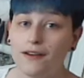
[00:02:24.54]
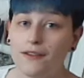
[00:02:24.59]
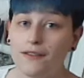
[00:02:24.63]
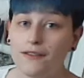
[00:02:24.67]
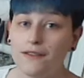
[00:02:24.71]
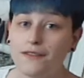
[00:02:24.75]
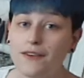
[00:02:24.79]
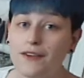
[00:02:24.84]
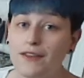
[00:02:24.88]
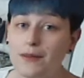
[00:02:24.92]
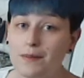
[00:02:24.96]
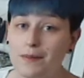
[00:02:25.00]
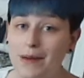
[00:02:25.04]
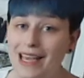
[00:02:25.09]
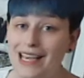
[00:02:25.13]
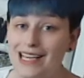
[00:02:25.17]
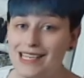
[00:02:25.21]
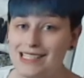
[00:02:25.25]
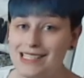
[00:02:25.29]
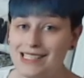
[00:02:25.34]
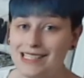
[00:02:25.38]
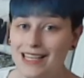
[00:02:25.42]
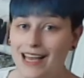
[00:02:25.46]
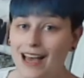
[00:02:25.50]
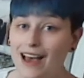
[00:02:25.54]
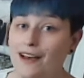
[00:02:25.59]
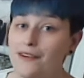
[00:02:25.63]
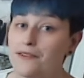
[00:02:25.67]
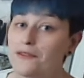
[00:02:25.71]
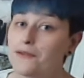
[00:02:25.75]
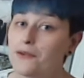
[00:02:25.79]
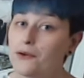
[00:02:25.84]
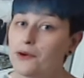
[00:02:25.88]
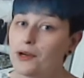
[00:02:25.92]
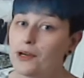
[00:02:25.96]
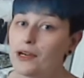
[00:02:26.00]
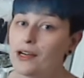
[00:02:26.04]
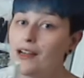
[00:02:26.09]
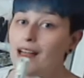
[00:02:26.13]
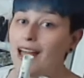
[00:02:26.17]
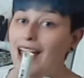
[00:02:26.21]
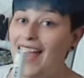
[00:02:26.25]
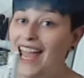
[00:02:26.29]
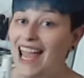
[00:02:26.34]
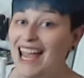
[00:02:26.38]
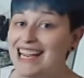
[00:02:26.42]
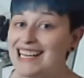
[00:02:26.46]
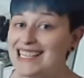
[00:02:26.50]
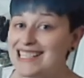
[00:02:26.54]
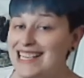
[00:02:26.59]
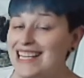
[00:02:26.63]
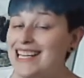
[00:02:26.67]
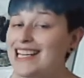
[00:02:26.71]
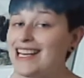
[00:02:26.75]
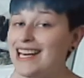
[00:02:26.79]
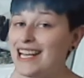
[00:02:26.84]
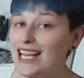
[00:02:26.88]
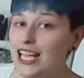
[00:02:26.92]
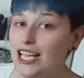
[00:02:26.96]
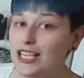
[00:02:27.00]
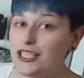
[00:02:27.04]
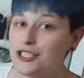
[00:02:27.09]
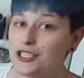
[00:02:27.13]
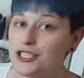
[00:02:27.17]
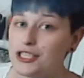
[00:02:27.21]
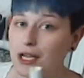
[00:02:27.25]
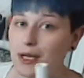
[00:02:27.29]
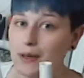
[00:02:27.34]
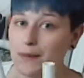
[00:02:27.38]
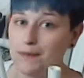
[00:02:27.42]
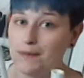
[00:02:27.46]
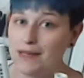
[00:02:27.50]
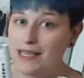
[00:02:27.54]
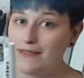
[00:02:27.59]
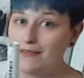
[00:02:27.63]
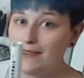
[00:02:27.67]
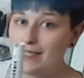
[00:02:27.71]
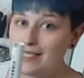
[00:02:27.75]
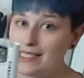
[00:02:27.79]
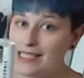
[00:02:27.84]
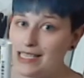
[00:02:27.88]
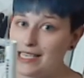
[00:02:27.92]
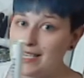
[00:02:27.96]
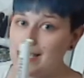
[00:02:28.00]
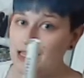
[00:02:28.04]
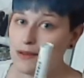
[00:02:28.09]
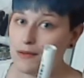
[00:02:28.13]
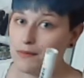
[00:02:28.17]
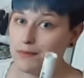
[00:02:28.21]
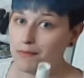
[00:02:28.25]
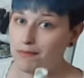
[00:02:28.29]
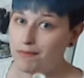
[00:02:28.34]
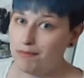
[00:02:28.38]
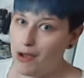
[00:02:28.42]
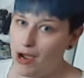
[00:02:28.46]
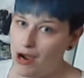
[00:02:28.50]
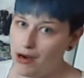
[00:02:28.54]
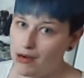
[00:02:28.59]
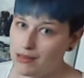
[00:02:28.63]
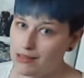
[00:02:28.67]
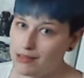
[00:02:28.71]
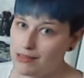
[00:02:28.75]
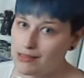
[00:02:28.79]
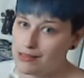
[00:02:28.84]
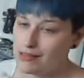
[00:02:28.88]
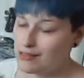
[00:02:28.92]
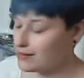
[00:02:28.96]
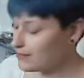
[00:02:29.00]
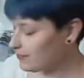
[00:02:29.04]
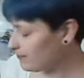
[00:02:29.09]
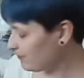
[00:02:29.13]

For the base, cut 4 18-inch PVC parts.